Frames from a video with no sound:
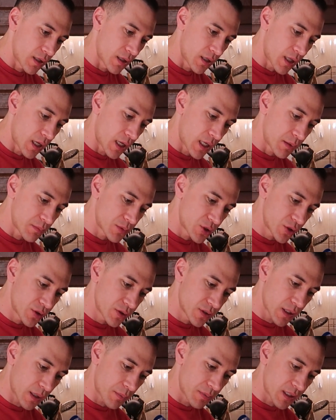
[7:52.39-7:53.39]
lime
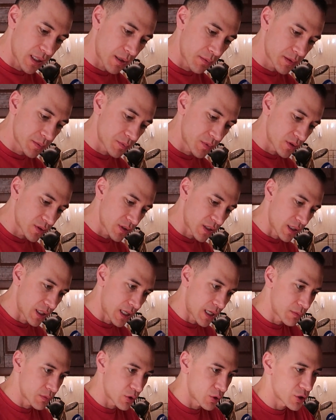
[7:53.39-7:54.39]
juice, a couple tablespoons of lime.